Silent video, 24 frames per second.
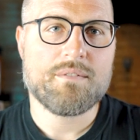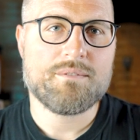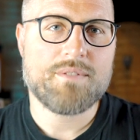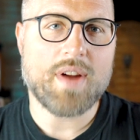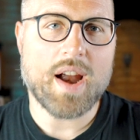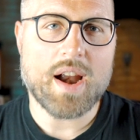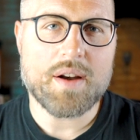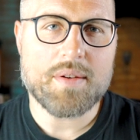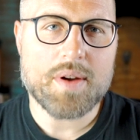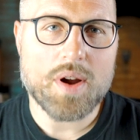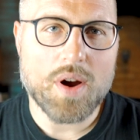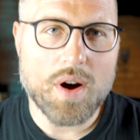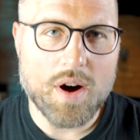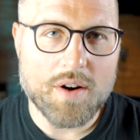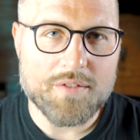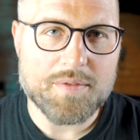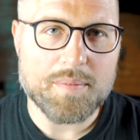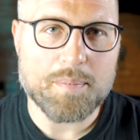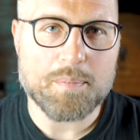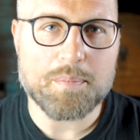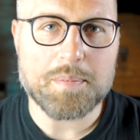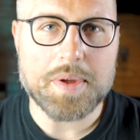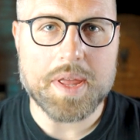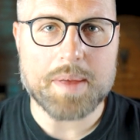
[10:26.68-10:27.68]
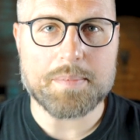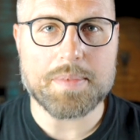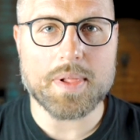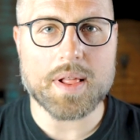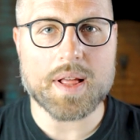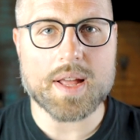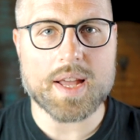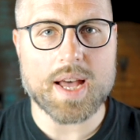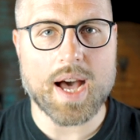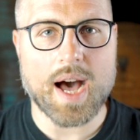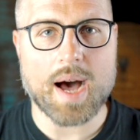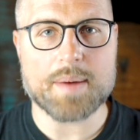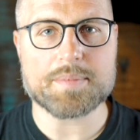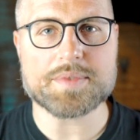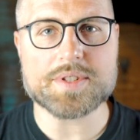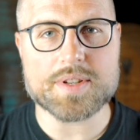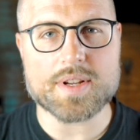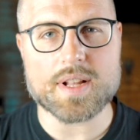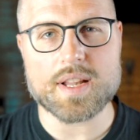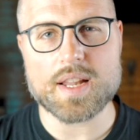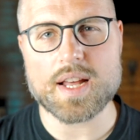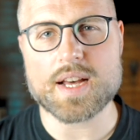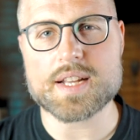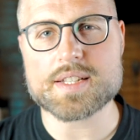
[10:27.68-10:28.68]
Very often, people come to
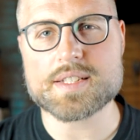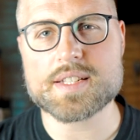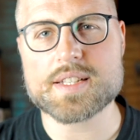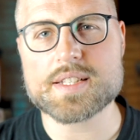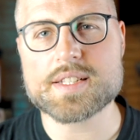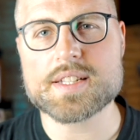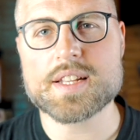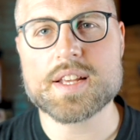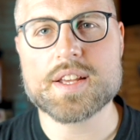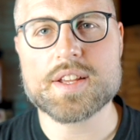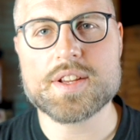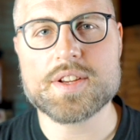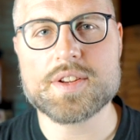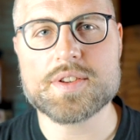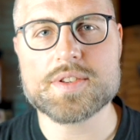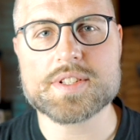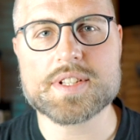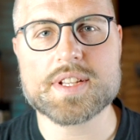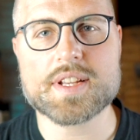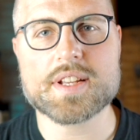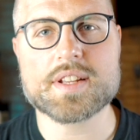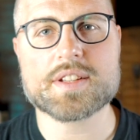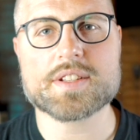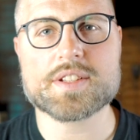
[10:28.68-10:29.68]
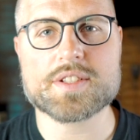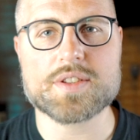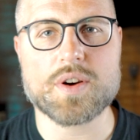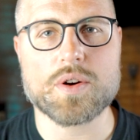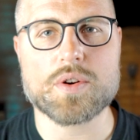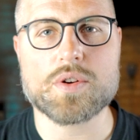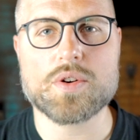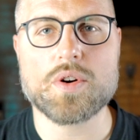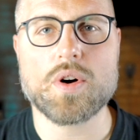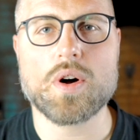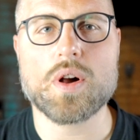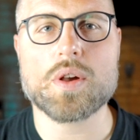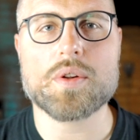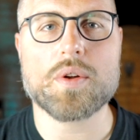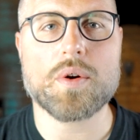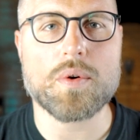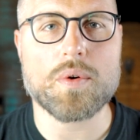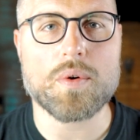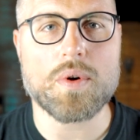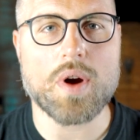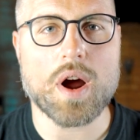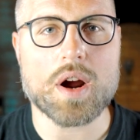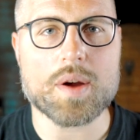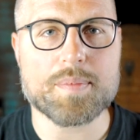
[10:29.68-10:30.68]
classes using so-called
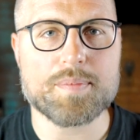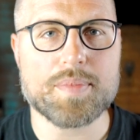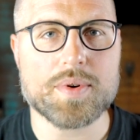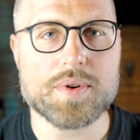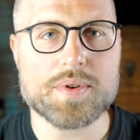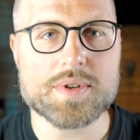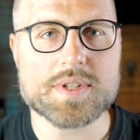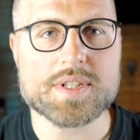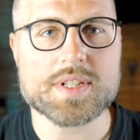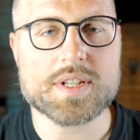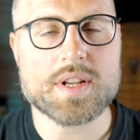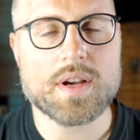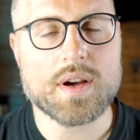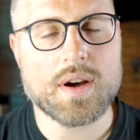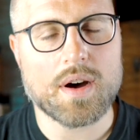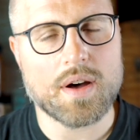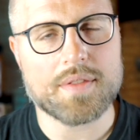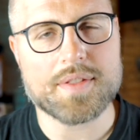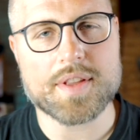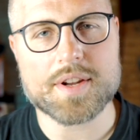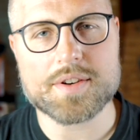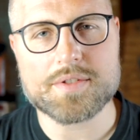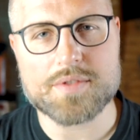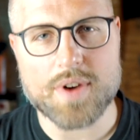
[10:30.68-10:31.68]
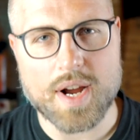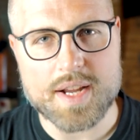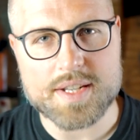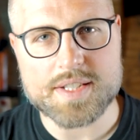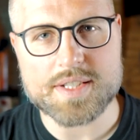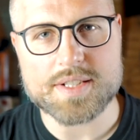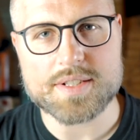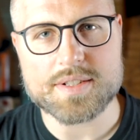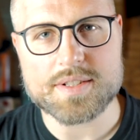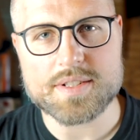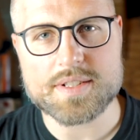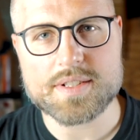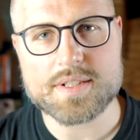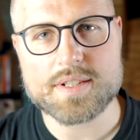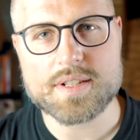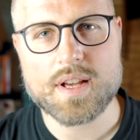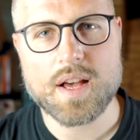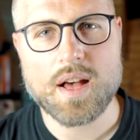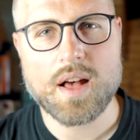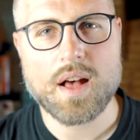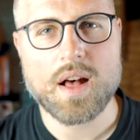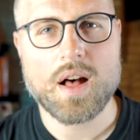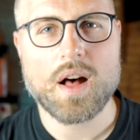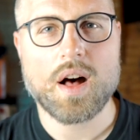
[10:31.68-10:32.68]
rock boots on their dry suits.
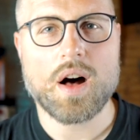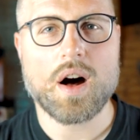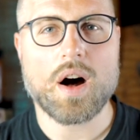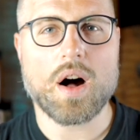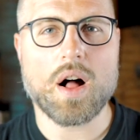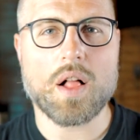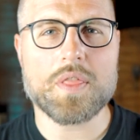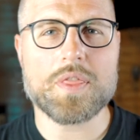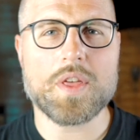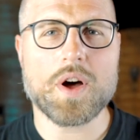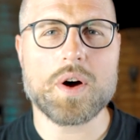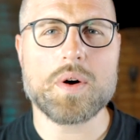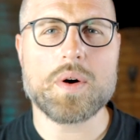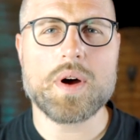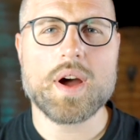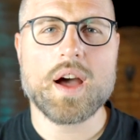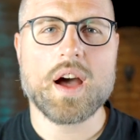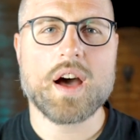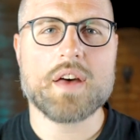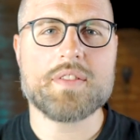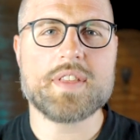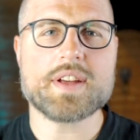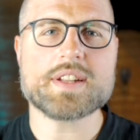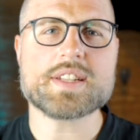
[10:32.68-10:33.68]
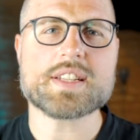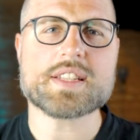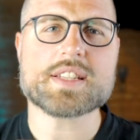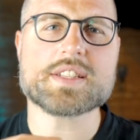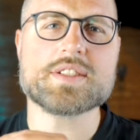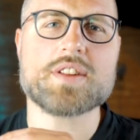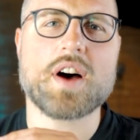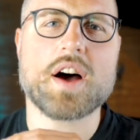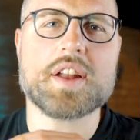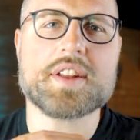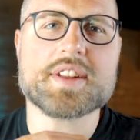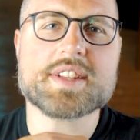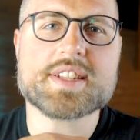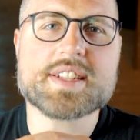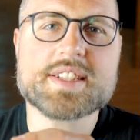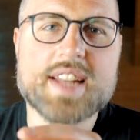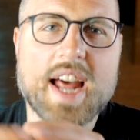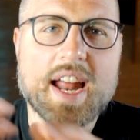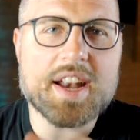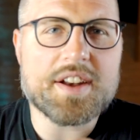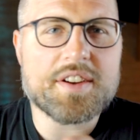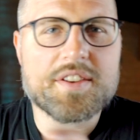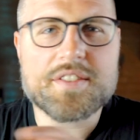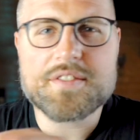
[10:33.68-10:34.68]
Although this is not a
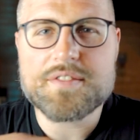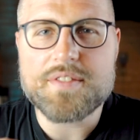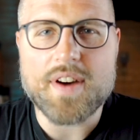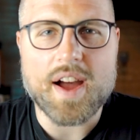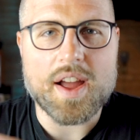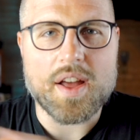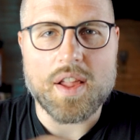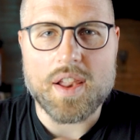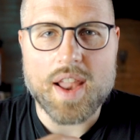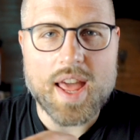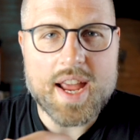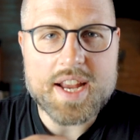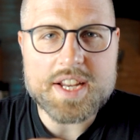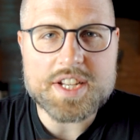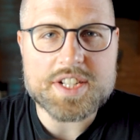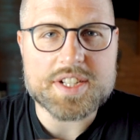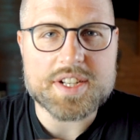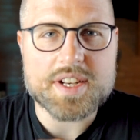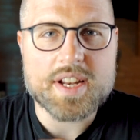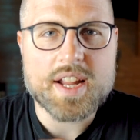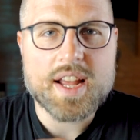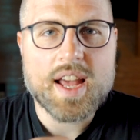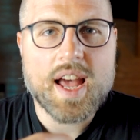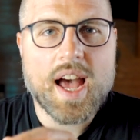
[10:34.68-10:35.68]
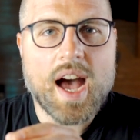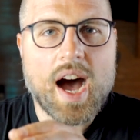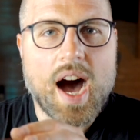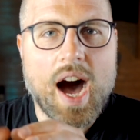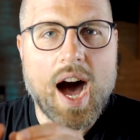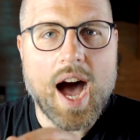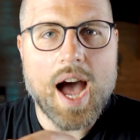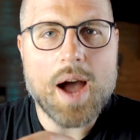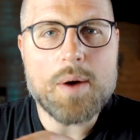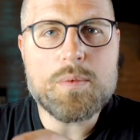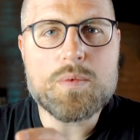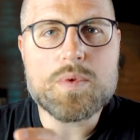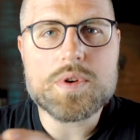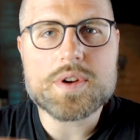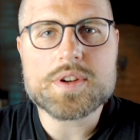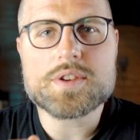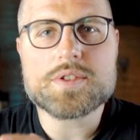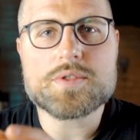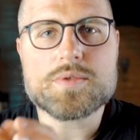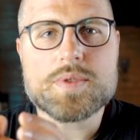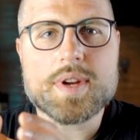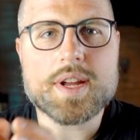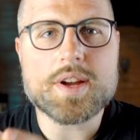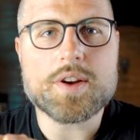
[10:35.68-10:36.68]
standard violation, I
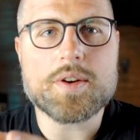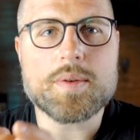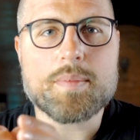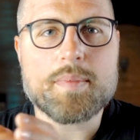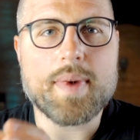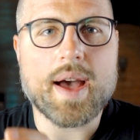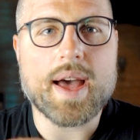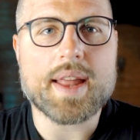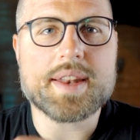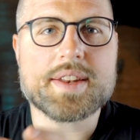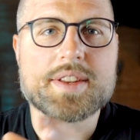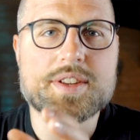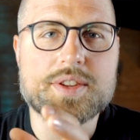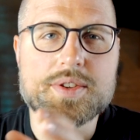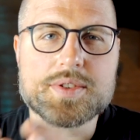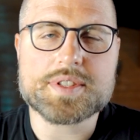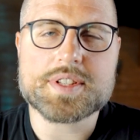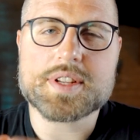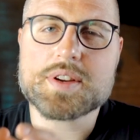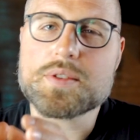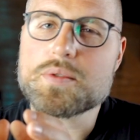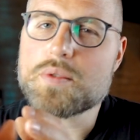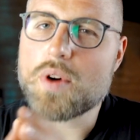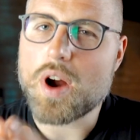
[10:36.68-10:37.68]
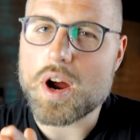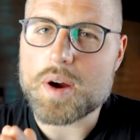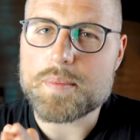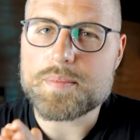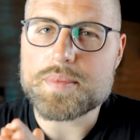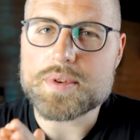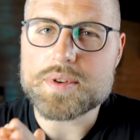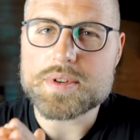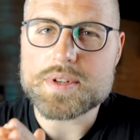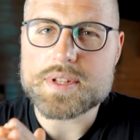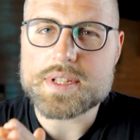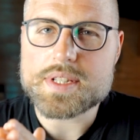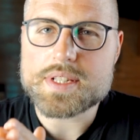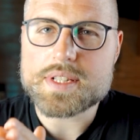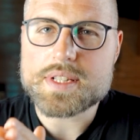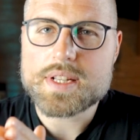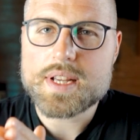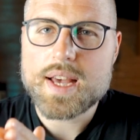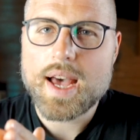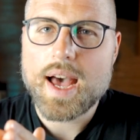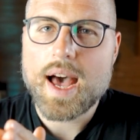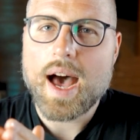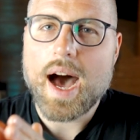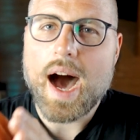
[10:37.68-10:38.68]
wouldn't recommend using rock boots.
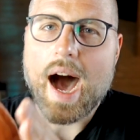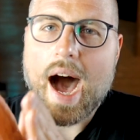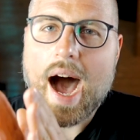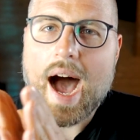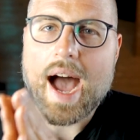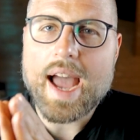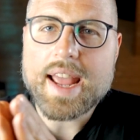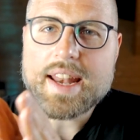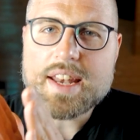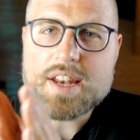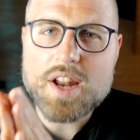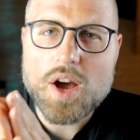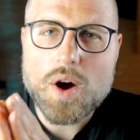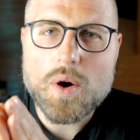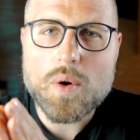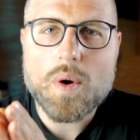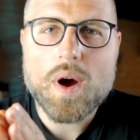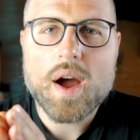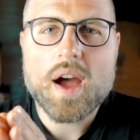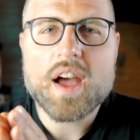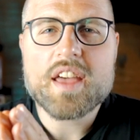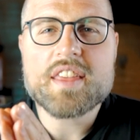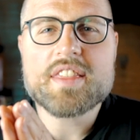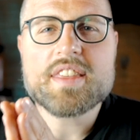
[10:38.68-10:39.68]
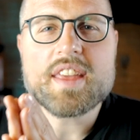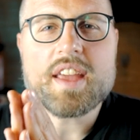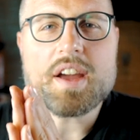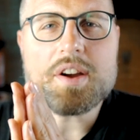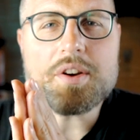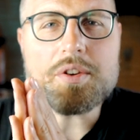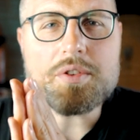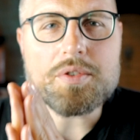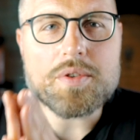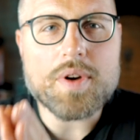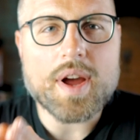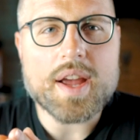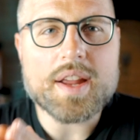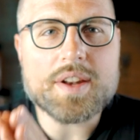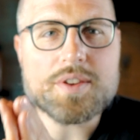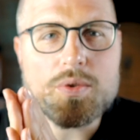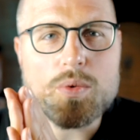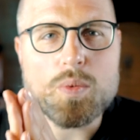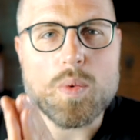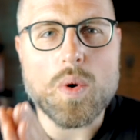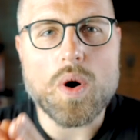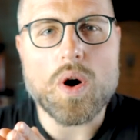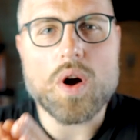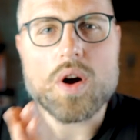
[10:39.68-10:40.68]
I know they're great to
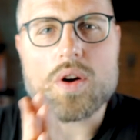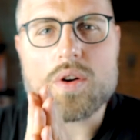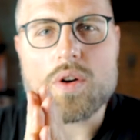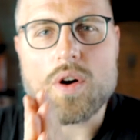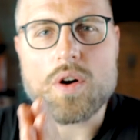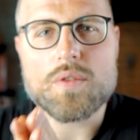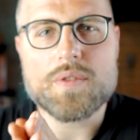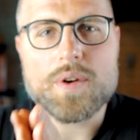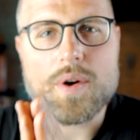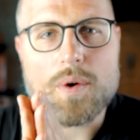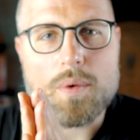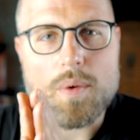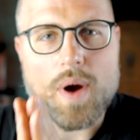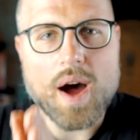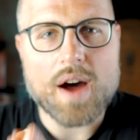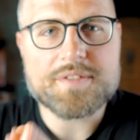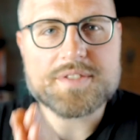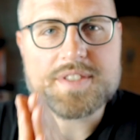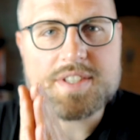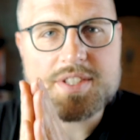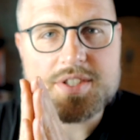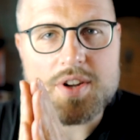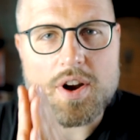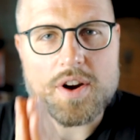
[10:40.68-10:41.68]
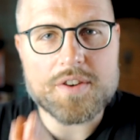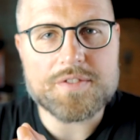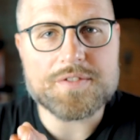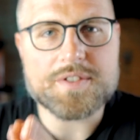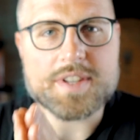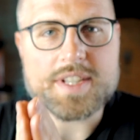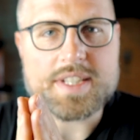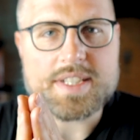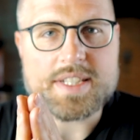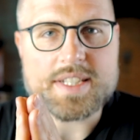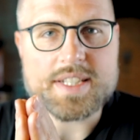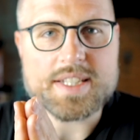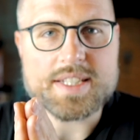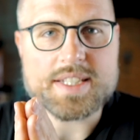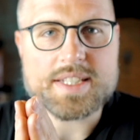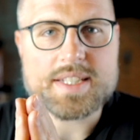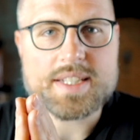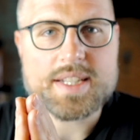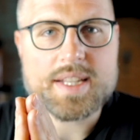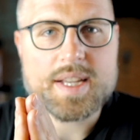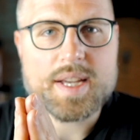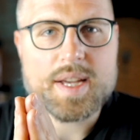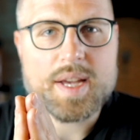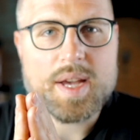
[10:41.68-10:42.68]
walk over rough
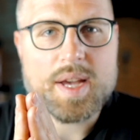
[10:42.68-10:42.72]
surfaces,